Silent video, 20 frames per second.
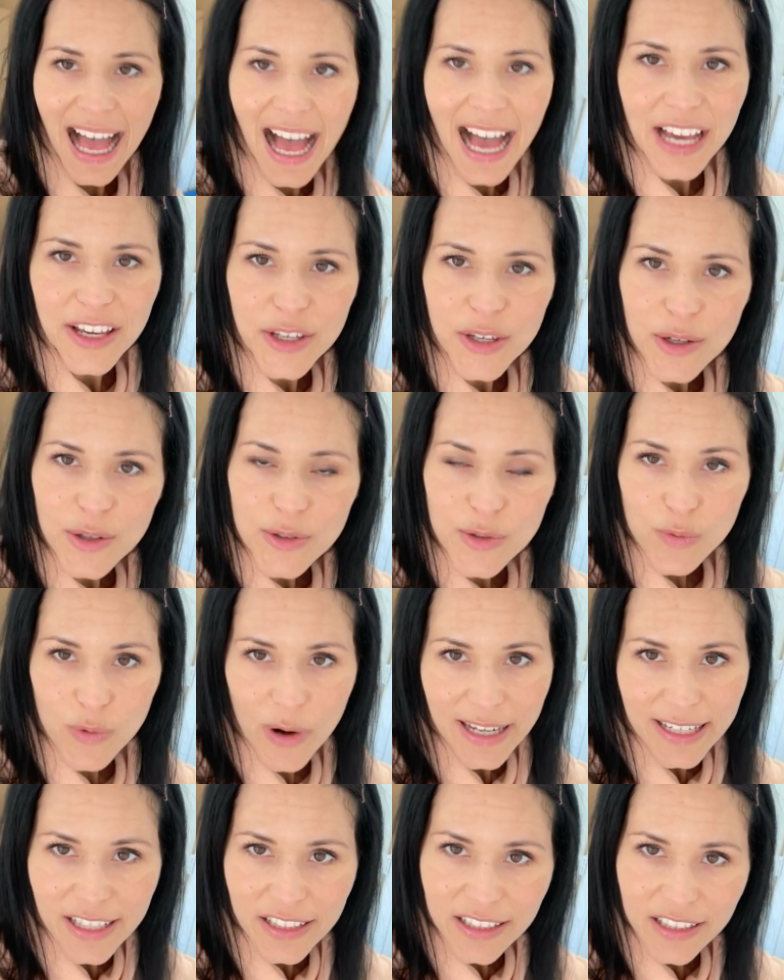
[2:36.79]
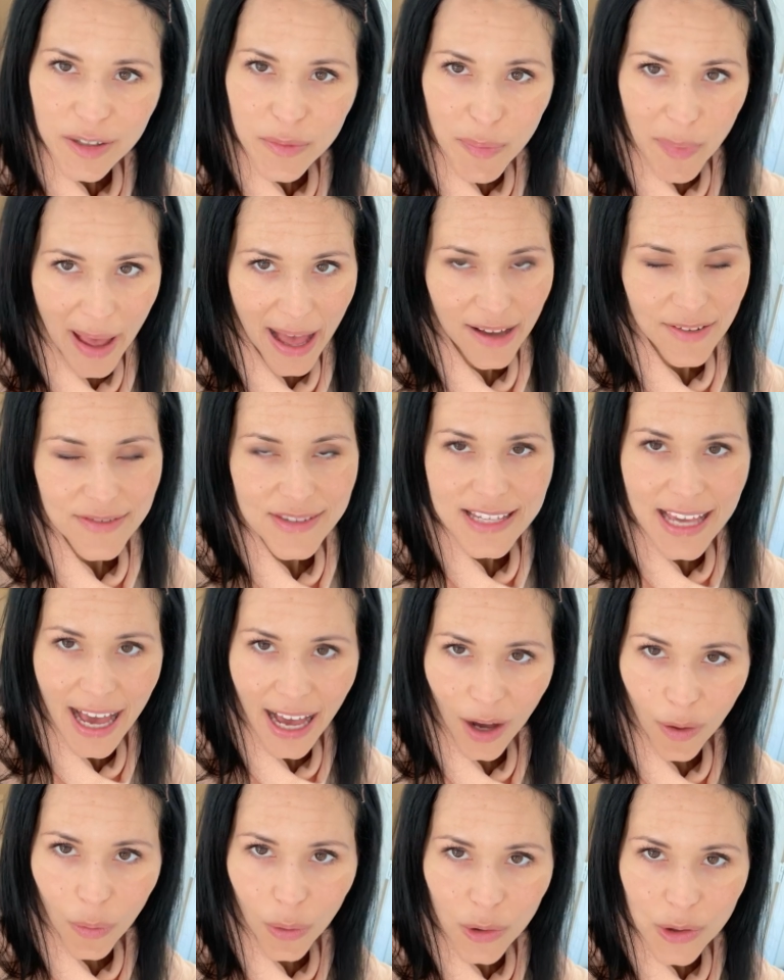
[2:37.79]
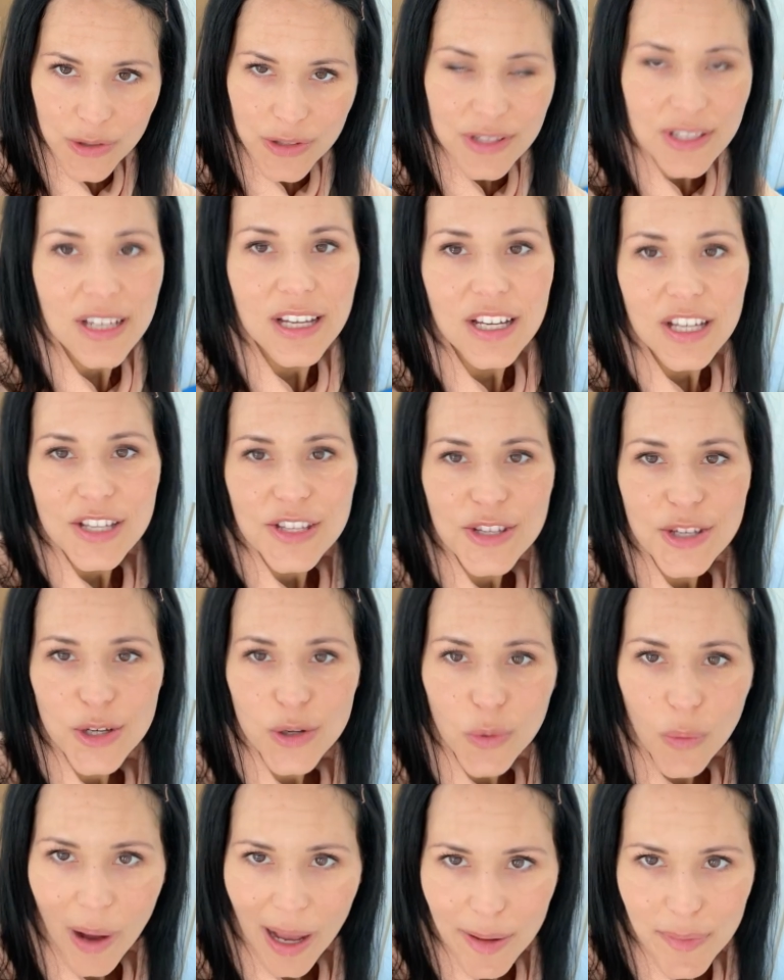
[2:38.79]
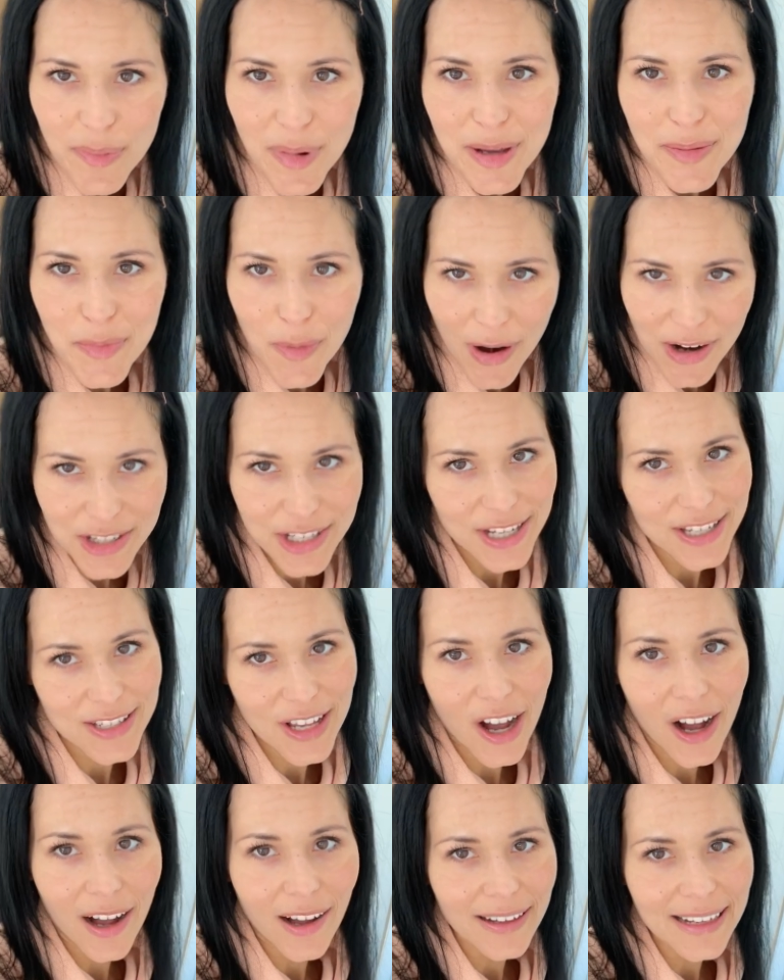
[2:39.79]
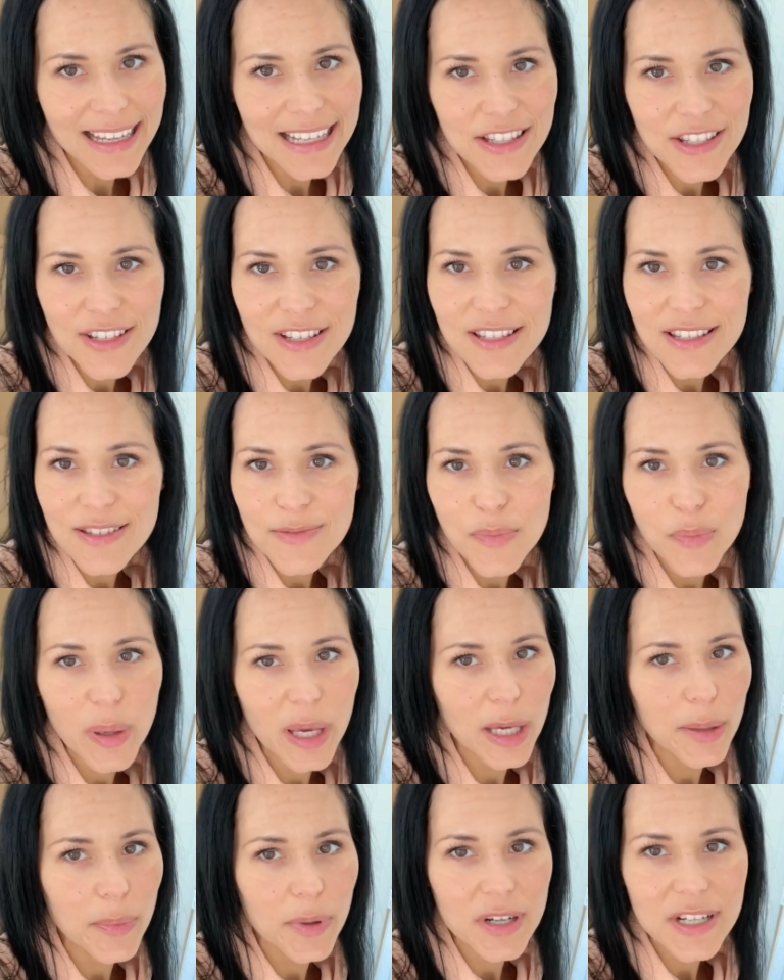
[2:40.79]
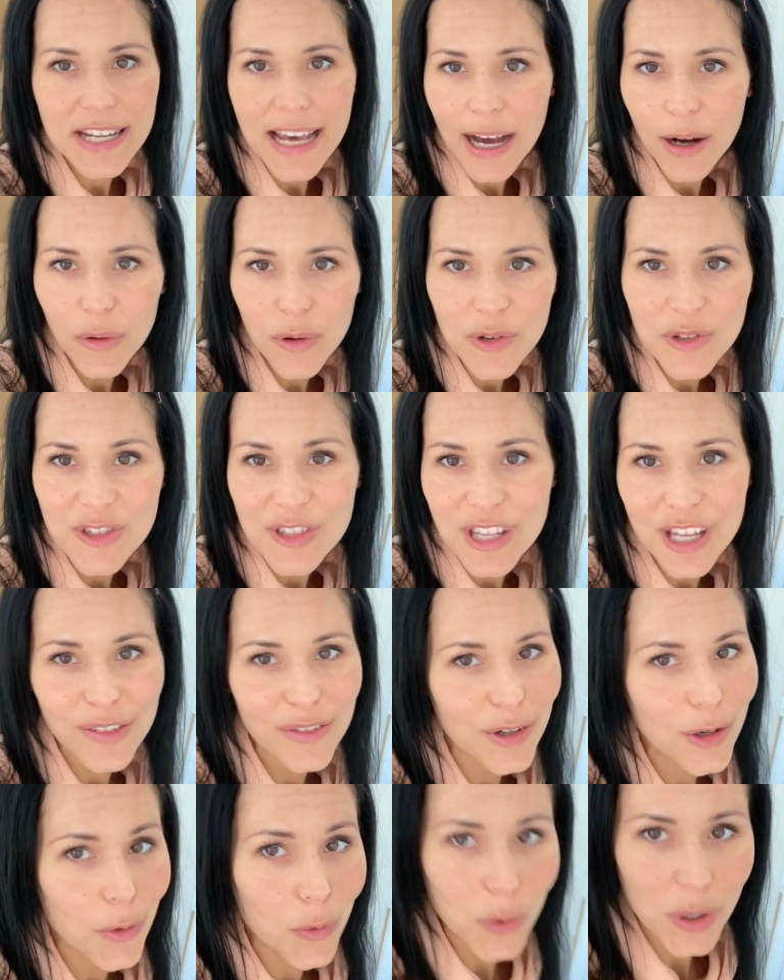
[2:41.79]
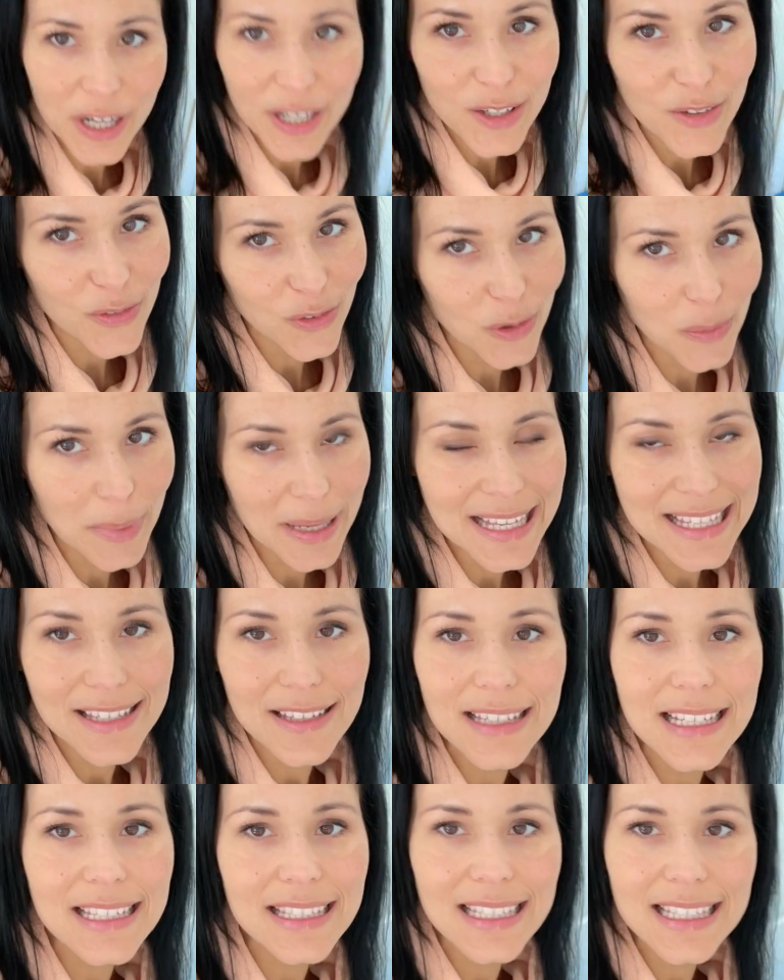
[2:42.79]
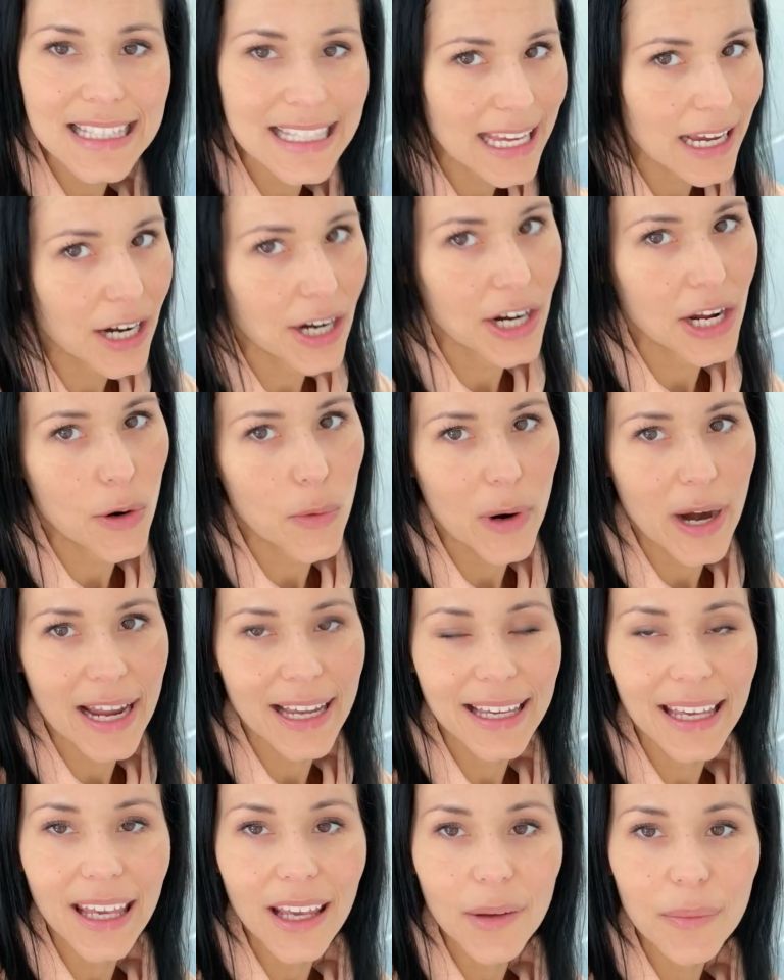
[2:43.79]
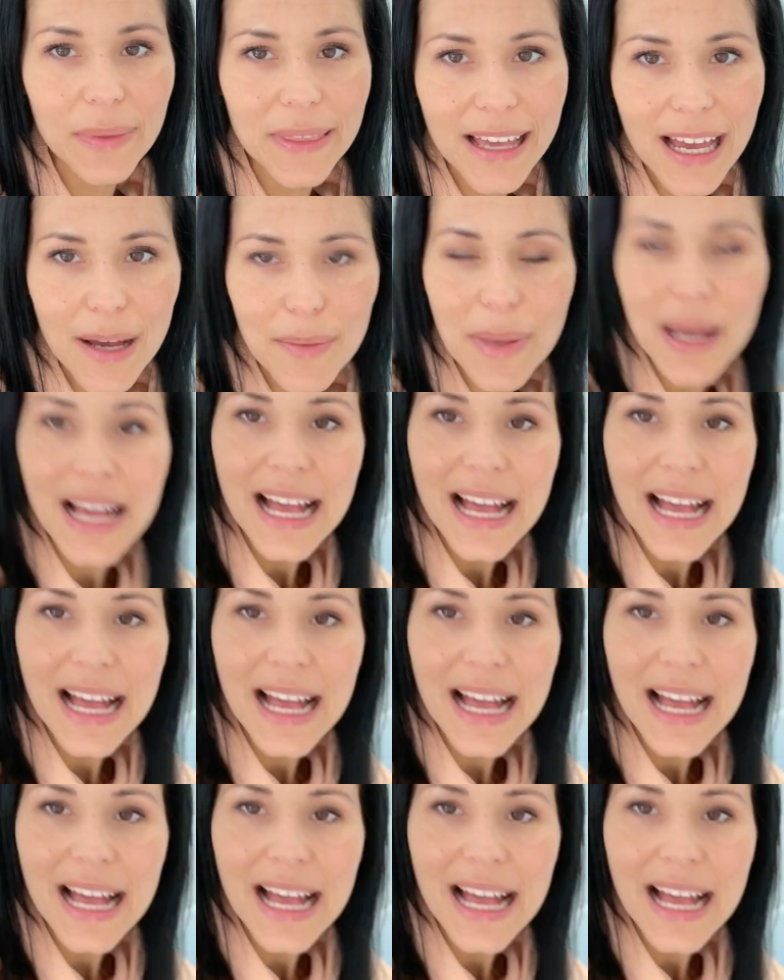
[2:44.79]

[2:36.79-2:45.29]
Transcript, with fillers: I use regular bath towels to wipe my brushes on. It's just paper towels never worked for me. So this is the area where I keep them.